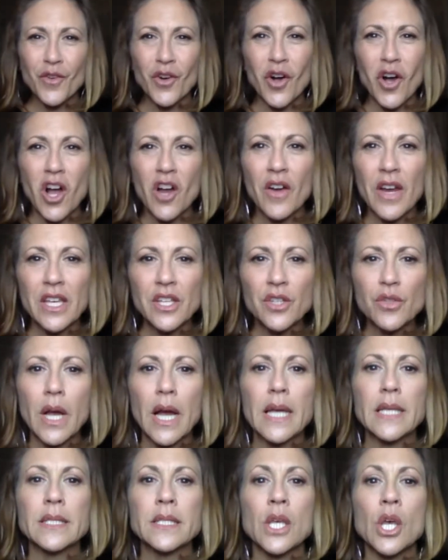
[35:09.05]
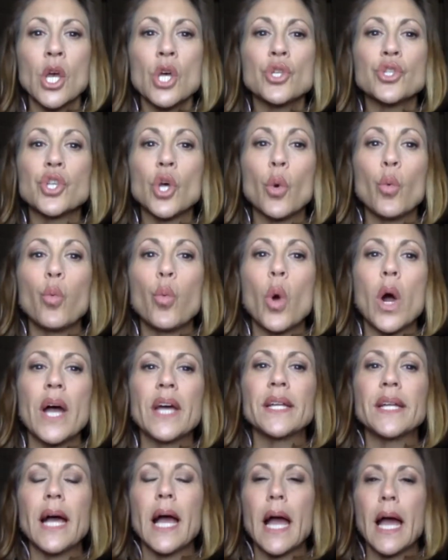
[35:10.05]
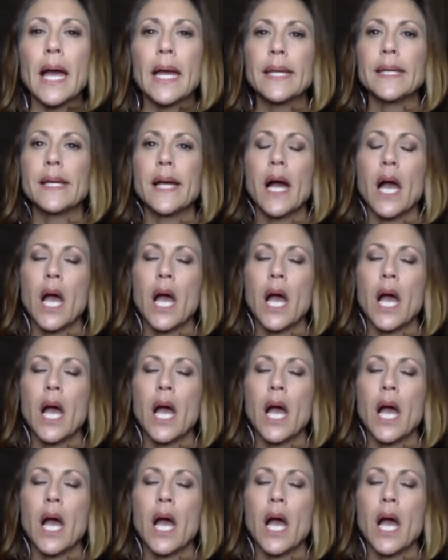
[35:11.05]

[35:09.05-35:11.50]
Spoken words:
All right, you guys. So what I